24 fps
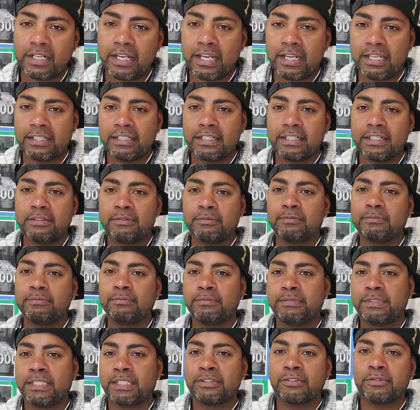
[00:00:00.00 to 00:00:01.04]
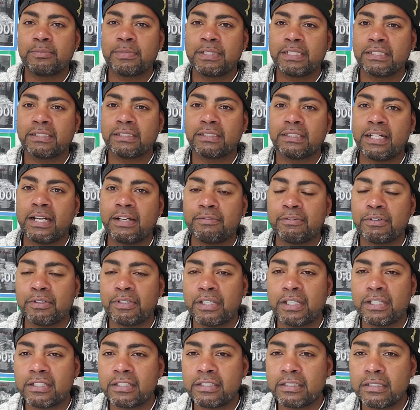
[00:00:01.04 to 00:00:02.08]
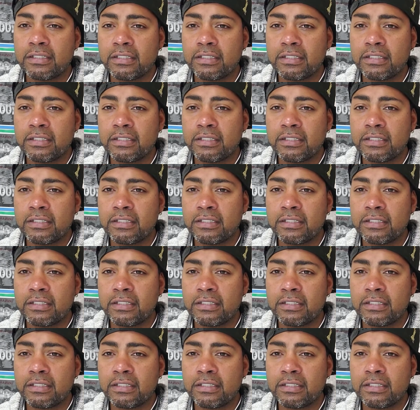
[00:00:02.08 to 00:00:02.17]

and then another meal after that.